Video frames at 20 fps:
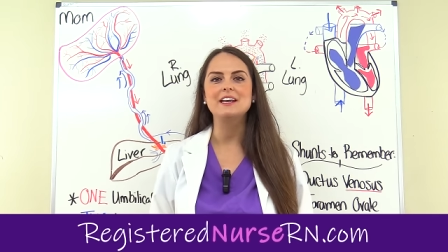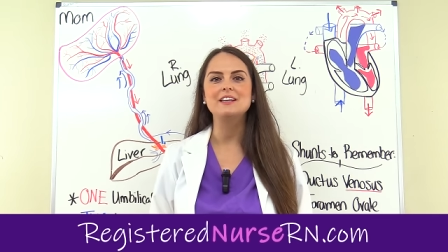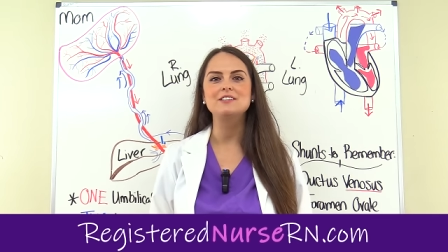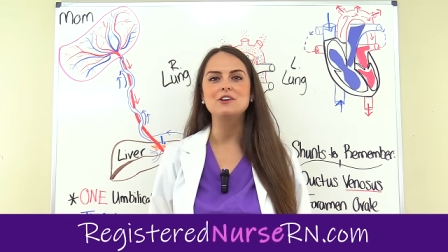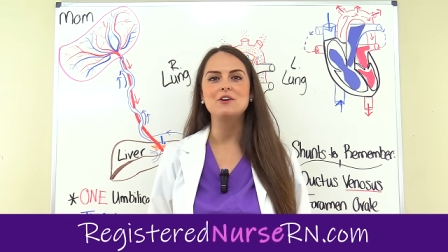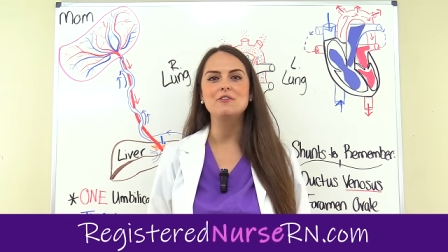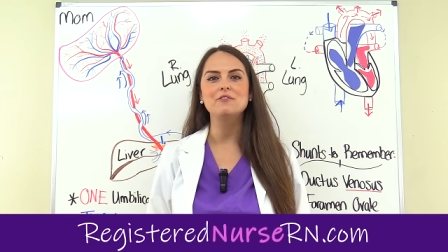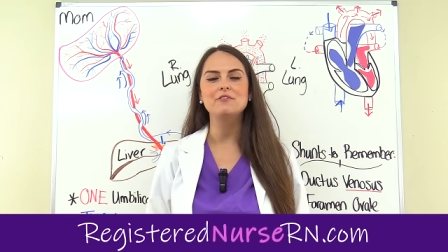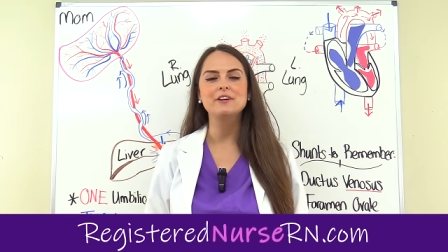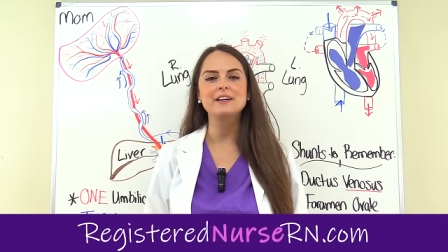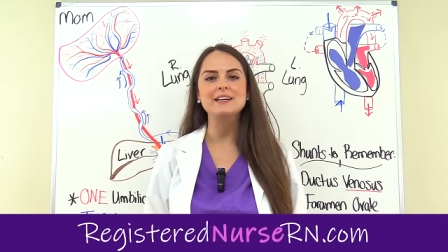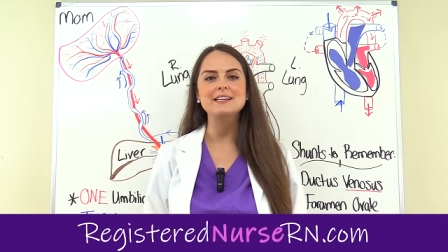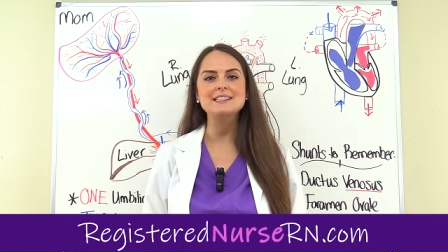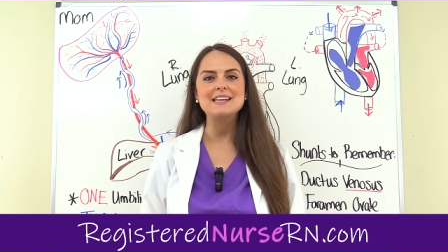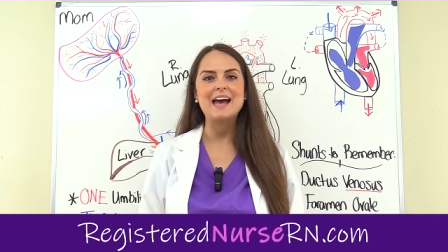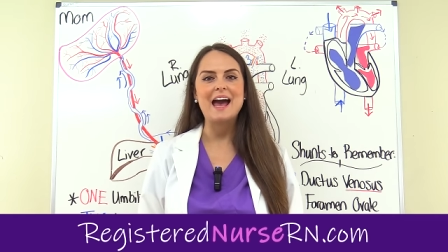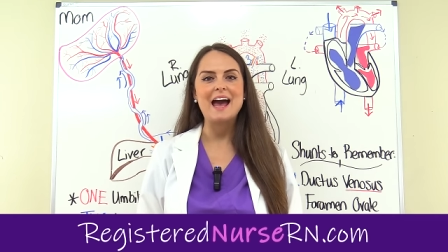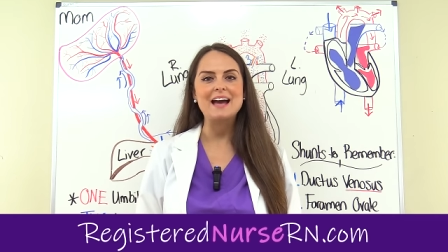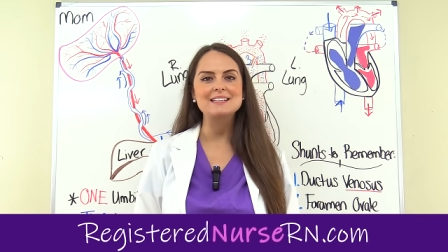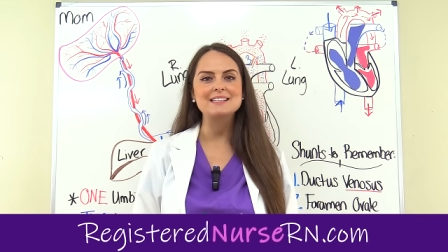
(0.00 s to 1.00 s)
and don't forget
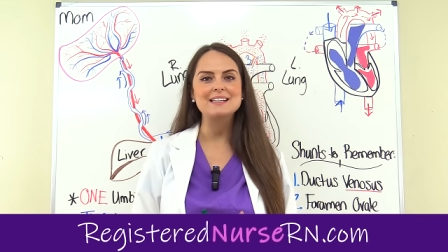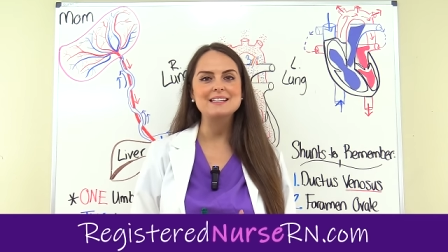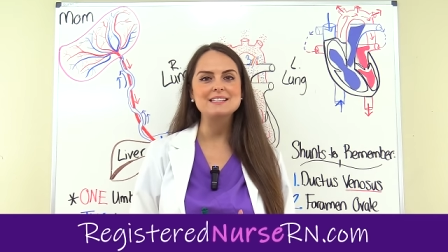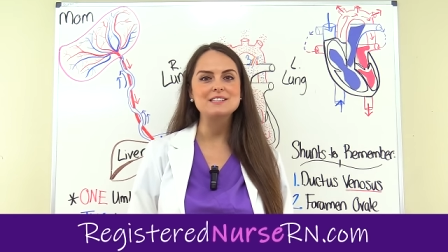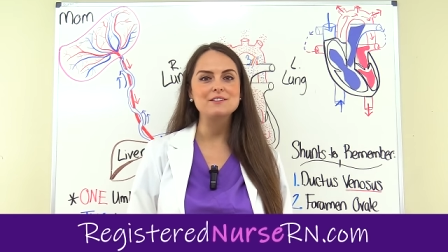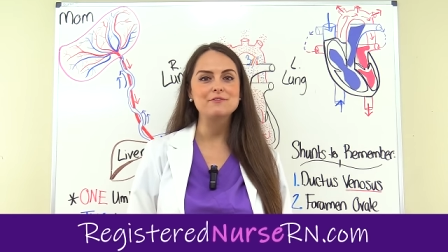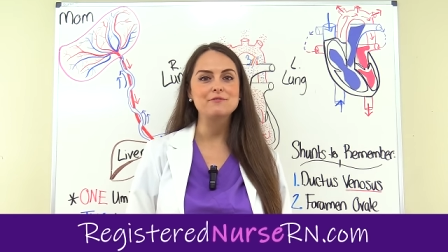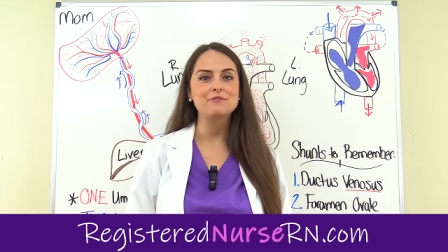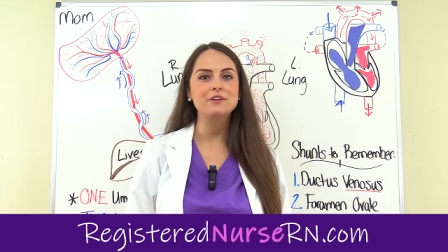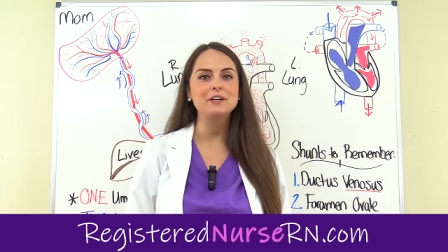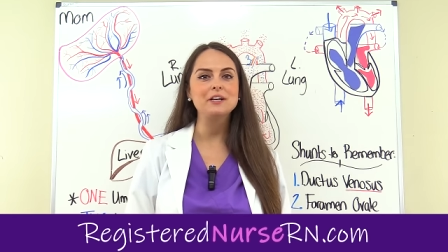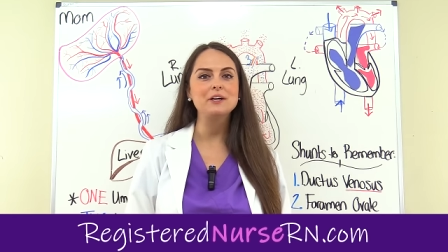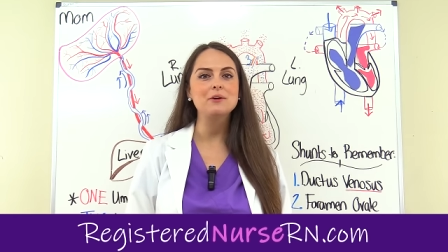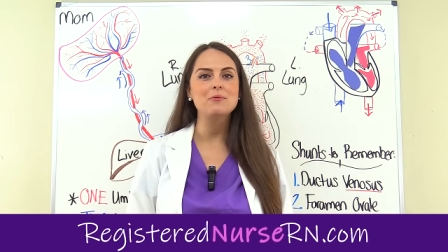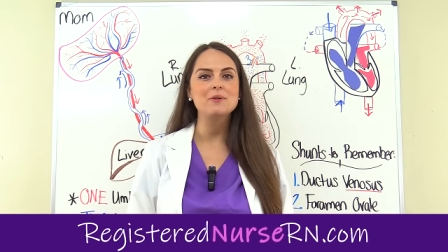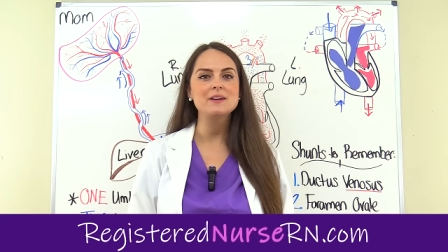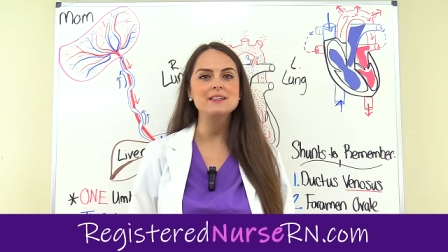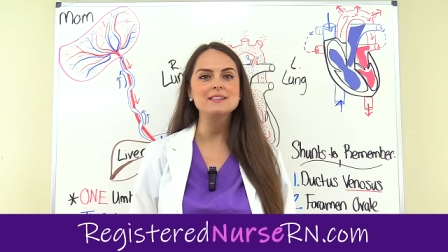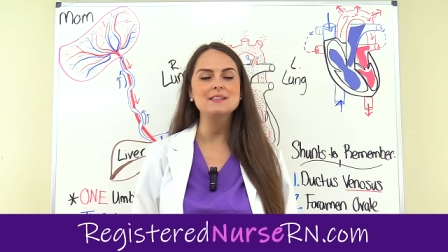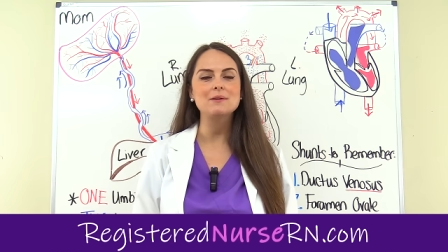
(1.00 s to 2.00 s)
to access the free
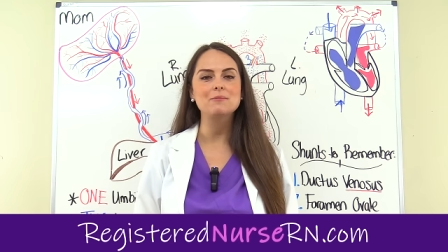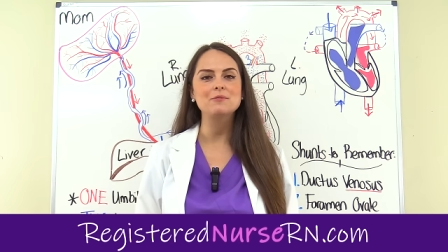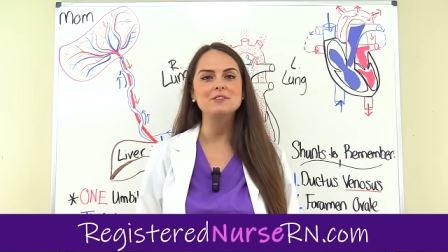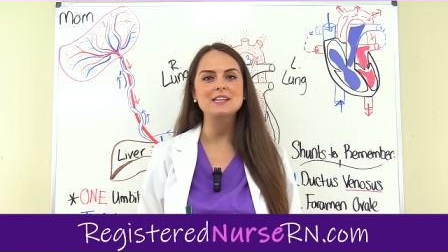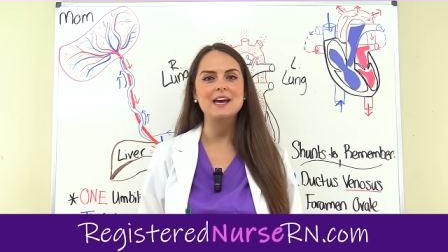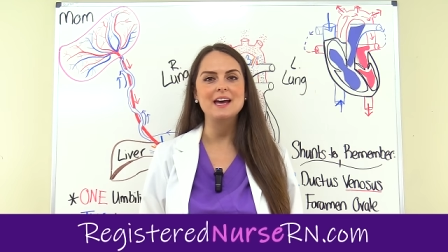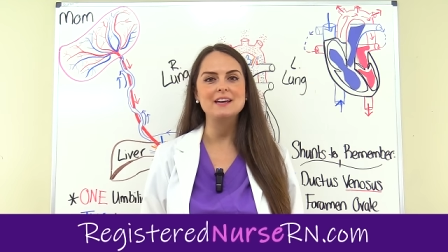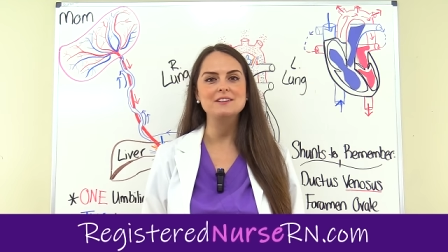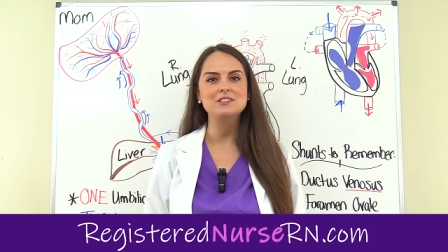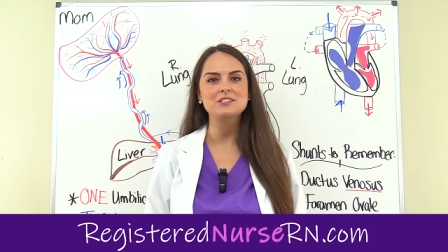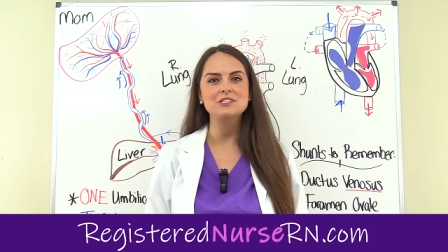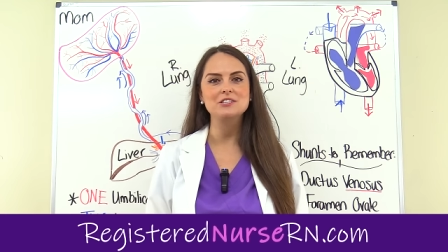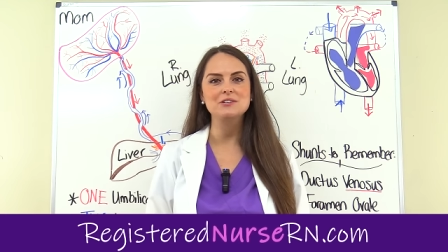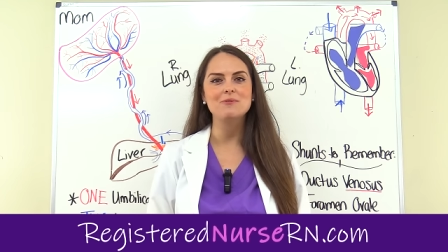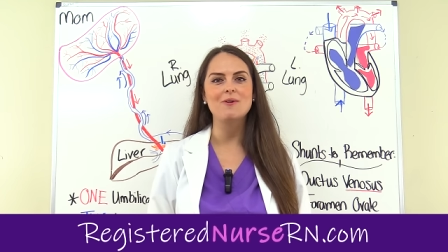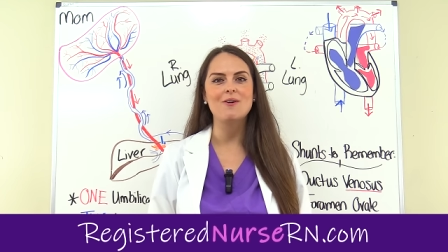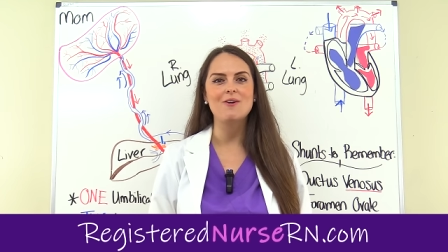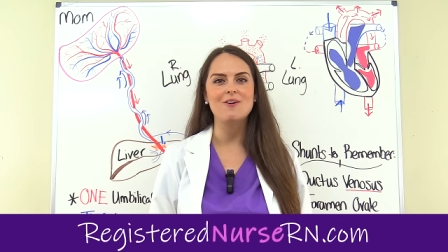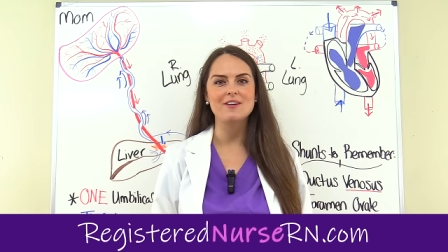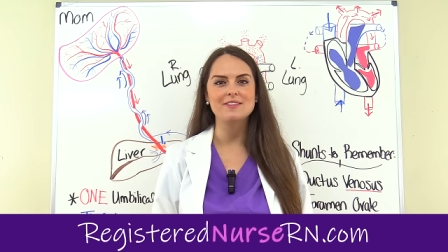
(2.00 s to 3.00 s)
quiz that will test
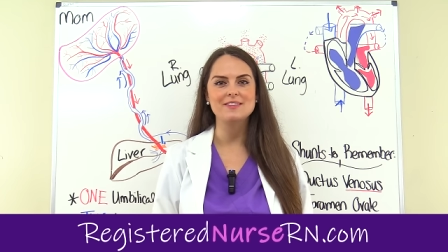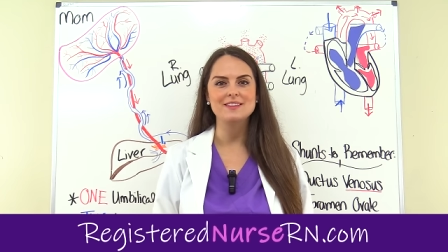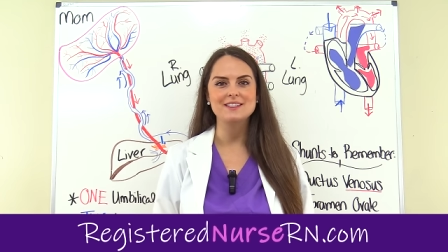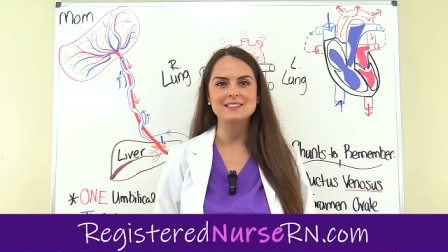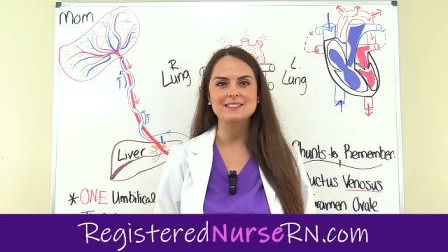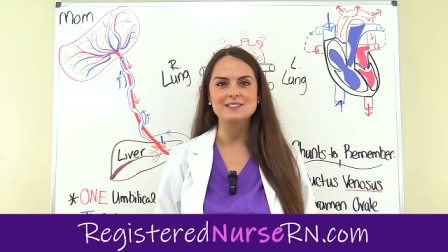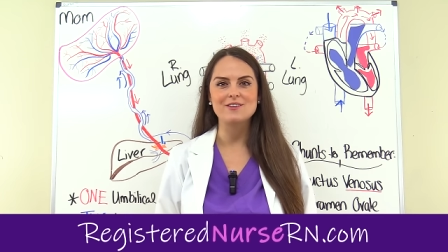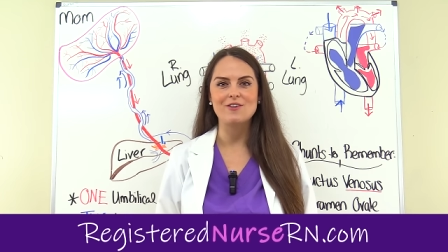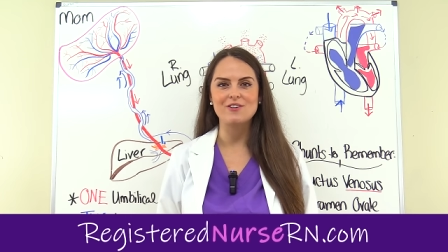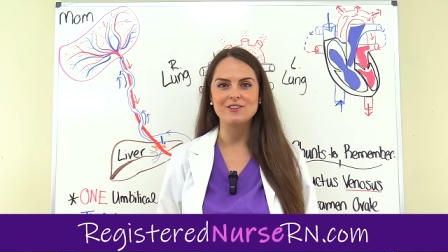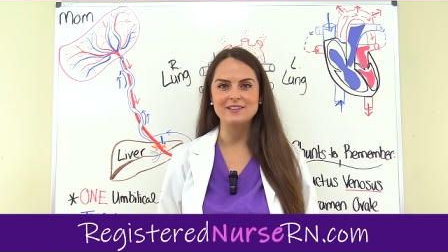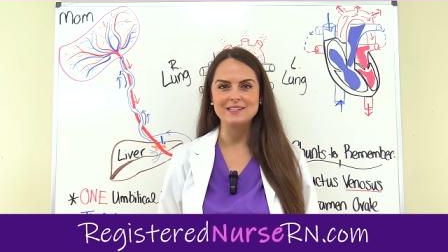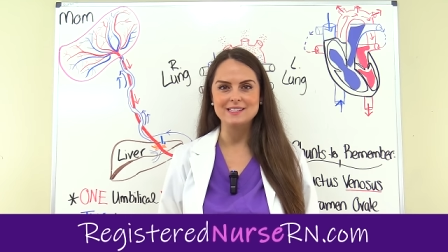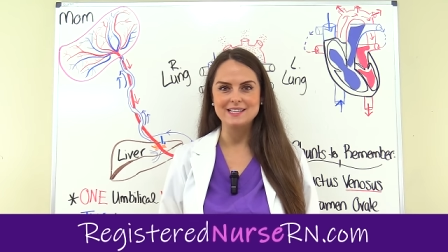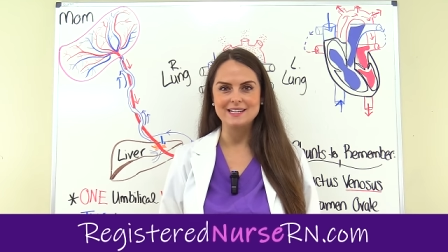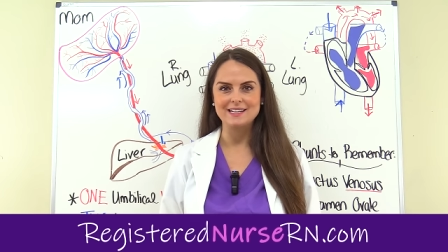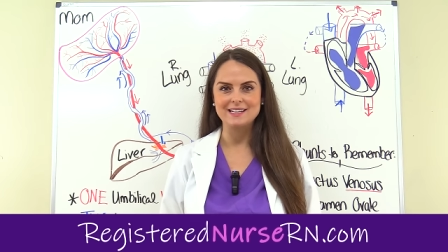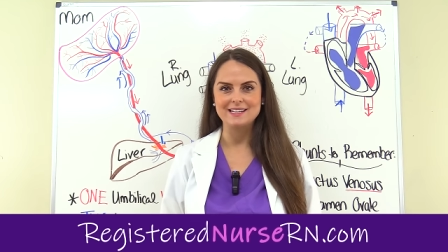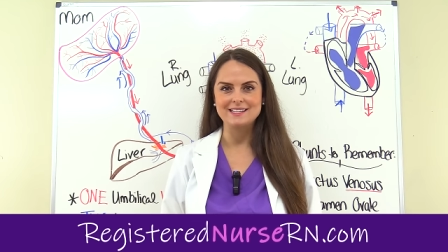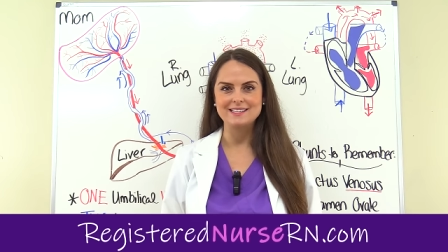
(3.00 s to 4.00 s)
you on this
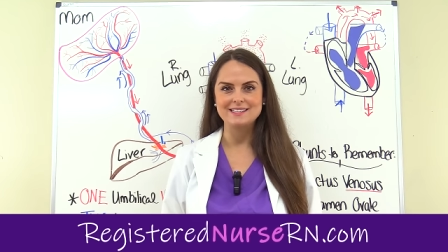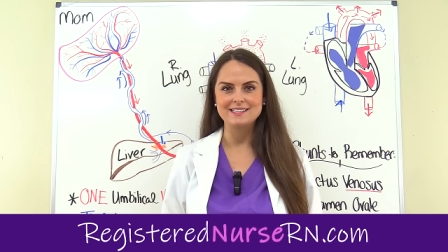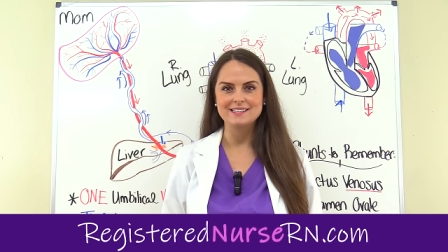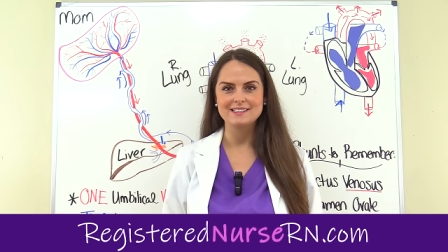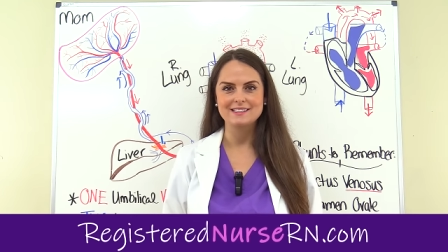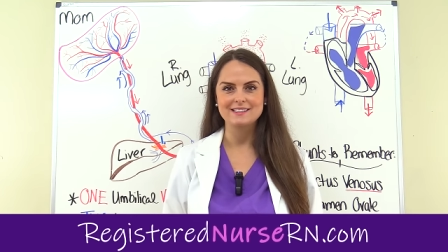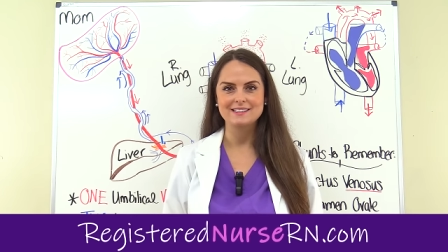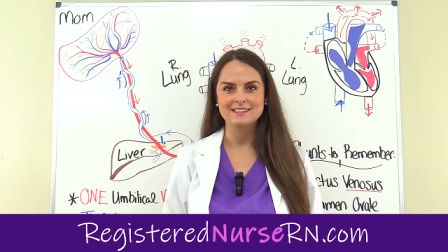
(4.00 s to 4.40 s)
content.